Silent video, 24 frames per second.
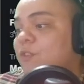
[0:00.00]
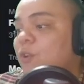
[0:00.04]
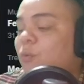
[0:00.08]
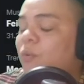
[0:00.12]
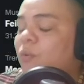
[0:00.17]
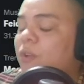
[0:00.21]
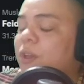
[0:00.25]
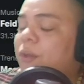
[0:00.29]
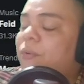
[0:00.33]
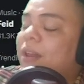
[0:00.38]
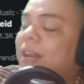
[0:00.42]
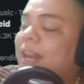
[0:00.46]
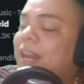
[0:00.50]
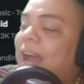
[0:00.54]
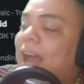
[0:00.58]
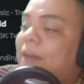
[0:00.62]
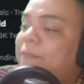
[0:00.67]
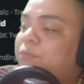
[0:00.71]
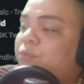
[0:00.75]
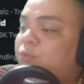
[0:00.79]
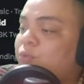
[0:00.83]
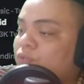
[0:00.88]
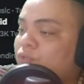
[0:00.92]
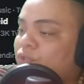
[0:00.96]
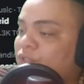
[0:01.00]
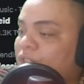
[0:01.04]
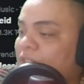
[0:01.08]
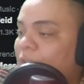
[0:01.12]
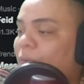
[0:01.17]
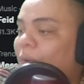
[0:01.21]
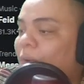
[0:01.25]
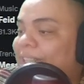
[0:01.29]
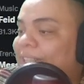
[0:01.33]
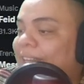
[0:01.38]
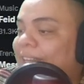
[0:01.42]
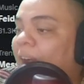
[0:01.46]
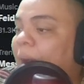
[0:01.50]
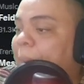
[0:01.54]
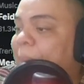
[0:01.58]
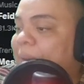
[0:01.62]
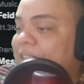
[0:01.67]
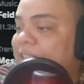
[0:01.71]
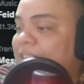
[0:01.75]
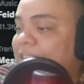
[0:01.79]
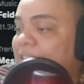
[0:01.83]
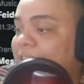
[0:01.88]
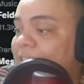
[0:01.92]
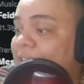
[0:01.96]
We will have to see what
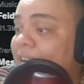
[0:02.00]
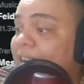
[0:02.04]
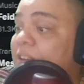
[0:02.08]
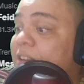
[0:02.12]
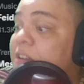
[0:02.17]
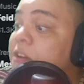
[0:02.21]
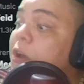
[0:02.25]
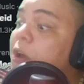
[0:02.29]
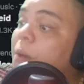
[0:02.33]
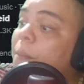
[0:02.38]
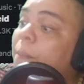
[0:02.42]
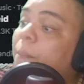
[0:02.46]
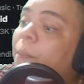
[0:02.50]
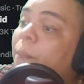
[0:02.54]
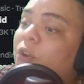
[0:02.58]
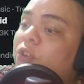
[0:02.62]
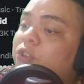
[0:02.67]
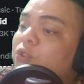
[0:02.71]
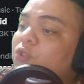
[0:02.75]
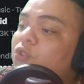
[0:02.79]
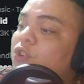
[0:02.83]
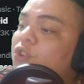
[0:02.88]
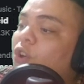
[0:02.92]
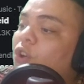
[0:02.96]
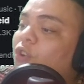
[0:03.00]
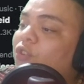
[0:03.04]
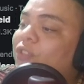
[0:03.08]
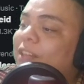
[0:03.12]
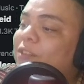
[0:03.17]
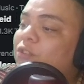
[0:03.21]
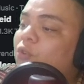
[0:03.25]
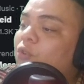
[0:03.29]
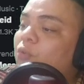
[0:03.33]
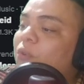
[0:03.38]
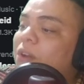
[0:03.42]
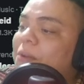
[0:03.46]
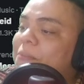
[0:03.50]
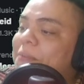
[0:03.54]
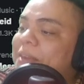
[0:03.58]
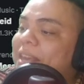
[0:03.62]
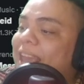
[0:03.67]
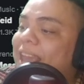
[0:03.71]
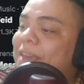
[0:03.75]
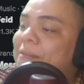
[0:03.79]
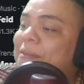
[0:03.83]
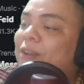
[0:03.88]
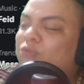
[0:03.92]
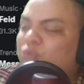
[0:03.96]
happens in there, but you know that you will be
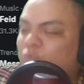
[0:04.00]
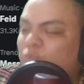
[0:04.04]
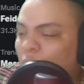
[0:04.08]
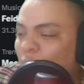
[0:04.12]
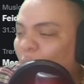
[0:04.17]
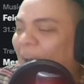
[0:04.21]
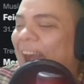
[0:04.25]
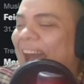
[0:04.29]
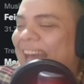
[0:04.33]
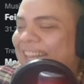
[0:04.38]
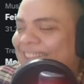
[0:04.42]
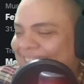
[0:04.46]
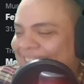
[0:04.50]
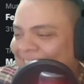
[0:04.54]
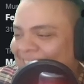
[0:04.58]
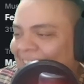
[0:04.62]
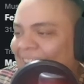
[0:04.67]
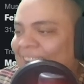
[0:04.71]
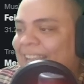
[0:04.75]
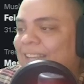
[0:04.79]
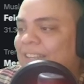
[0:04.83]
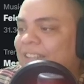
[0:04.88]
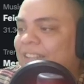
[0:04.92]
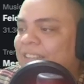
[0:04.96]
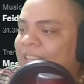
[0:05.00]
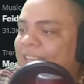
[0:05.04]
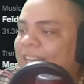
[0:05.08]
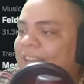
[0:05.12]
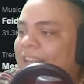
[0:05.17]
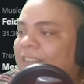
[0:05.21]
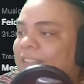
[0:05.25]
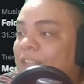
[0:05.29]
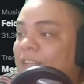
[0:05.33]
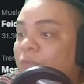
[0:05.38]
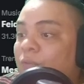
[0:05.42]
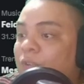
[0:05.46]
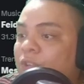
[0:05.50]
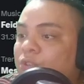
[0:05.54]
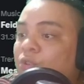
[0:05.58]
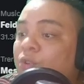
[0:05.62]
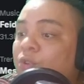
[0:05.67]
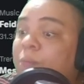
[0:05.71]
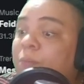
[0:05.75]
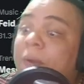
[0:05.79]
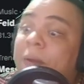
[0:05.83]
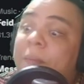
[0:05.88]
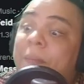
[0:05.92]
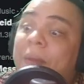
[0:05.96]
able to attack directly with
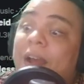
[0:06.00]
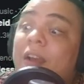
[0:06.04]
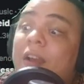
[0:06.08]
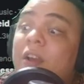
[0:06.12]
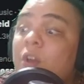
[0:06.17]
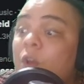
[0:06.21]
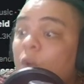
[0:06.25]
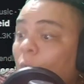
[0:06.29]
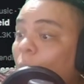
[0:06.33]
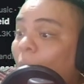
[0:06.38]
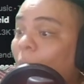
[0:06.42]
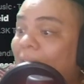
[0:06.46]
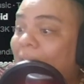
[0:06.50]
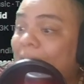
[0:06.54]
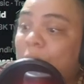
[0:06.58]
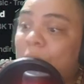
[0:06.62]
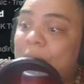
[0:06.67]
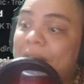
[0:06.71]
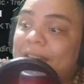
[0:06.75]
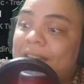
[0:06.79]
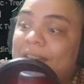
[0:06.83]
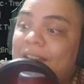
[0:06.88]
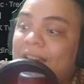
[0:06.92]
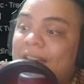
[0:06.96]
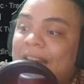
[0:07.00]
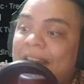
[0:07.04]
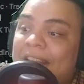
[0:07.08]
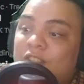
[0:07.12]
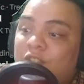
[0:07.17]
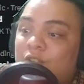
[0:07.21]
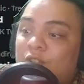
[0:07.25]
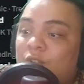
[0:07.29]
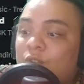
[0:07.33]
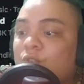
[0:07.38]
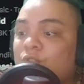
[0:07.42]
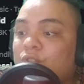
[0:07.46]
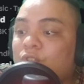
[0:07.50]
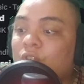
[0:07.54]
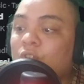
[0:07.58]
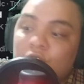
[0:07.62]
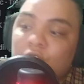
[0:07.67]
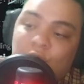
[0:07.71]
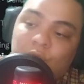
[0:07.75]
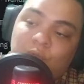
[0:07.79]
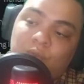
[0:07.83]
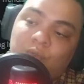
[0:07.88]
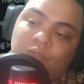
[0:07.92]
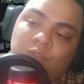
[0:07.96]
Superman, while with Lex Luthor
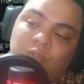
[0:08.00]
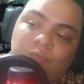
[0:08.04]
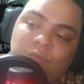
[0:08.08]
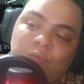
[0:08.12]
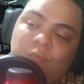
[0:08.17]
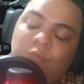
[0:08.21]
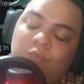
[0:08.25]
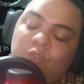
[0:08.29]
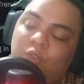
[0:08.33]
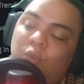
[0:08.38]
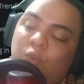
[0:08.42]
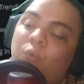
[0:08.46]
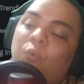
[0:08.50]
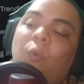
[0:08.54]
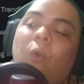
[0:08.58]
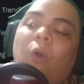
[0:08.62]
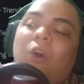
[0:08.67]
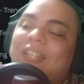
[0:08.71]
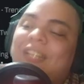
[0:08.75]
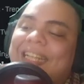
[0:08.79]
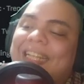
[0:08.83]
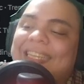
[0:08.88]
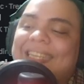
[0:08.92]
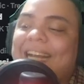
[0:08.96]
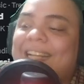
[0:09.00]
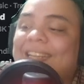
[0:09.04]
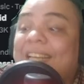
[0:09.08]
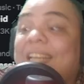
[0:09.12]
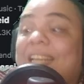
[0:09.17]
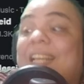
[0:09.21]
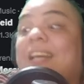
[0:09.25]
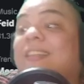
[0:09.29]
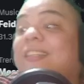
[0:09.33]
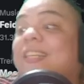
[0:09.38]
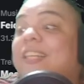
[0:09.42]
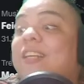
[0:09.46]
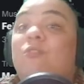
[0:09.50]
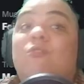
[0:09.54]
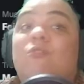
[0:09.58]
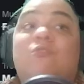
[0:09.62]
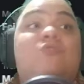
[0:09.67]
you won't attack directly